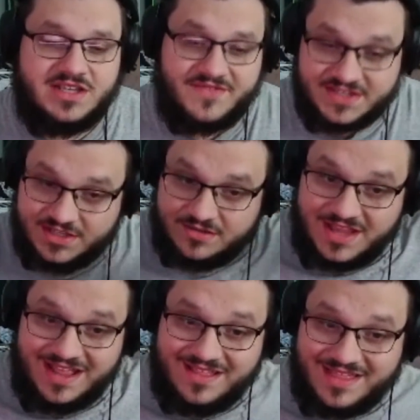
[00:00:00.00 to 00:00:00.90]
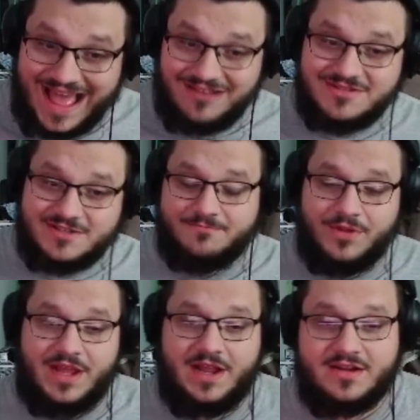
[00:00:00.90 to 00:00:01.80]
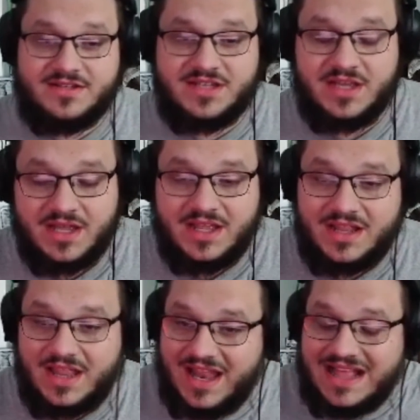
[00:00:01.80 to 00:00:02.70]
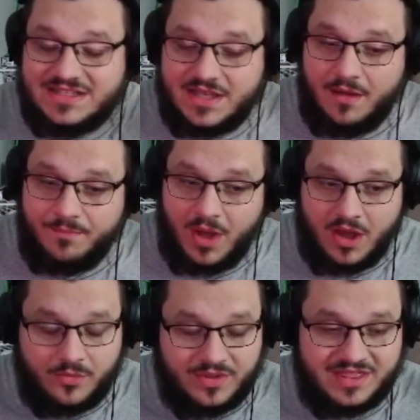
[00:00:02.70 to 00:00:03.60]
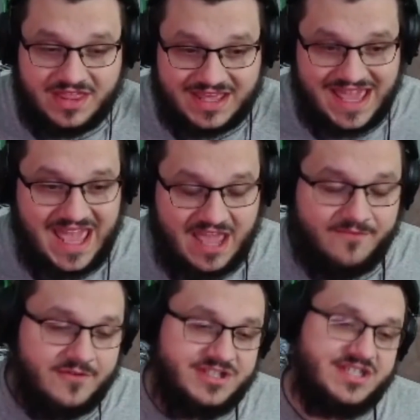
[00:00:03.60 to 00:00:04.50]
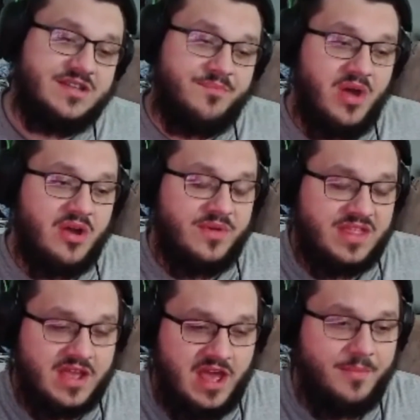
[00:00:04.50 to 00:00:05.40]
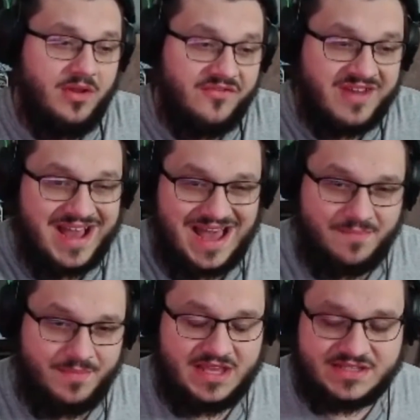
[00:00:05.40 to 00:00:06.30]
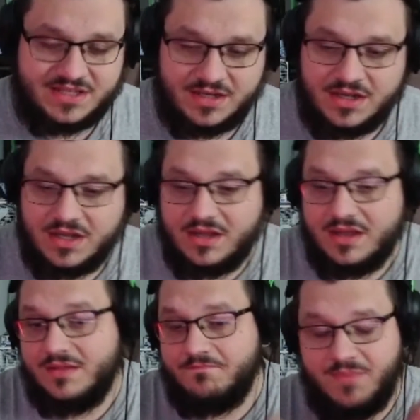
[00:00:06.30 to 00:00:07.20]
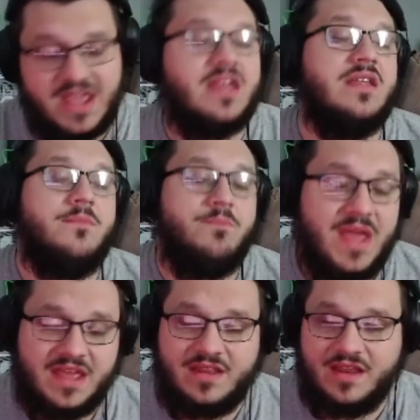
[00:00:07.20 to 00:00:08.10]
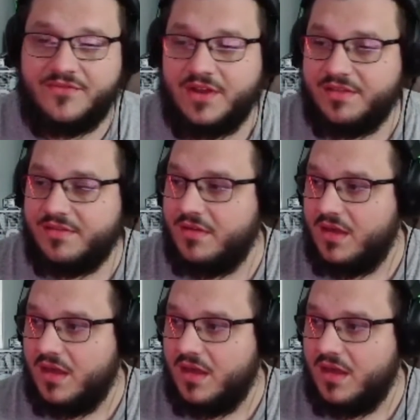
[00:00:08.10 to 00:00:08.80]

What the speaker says: If it's to 10,000 players, then that's a bug with the game versus a bug with a couple of copies. Big difference.